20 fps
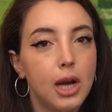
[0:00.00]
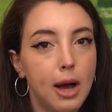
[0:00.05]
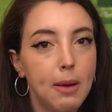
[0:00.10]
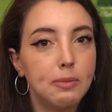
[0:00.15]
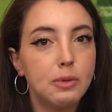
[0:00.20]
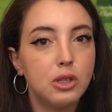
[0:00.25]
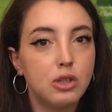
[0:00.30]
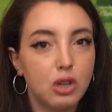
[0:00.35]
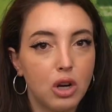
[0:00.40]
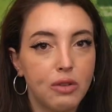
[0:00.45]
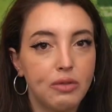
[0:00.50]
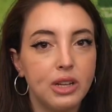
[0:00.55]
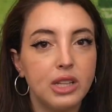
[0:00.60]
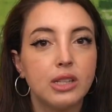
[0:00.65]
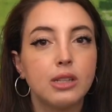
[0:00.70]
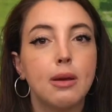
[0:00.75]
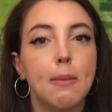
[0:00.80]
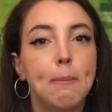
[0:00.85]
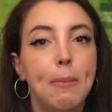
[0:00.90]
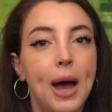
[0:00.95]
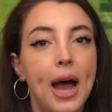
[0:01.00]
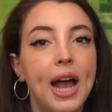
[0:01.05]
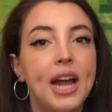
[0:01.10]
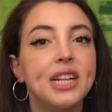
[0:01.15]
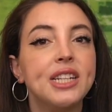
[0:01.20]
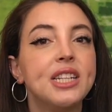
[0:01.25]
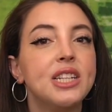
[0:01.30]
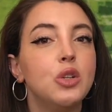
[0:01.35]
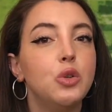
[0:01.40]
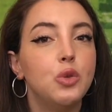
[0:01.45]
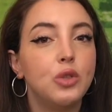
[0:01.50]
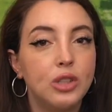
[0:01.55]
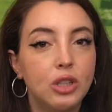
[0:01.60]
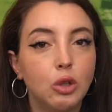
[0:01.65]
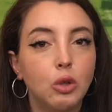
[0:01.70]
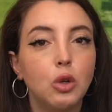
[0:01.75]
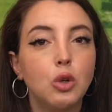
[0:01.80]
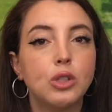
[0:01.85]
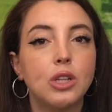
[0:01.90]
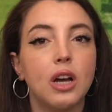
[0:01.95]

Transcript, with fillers: U P S service to bind to zero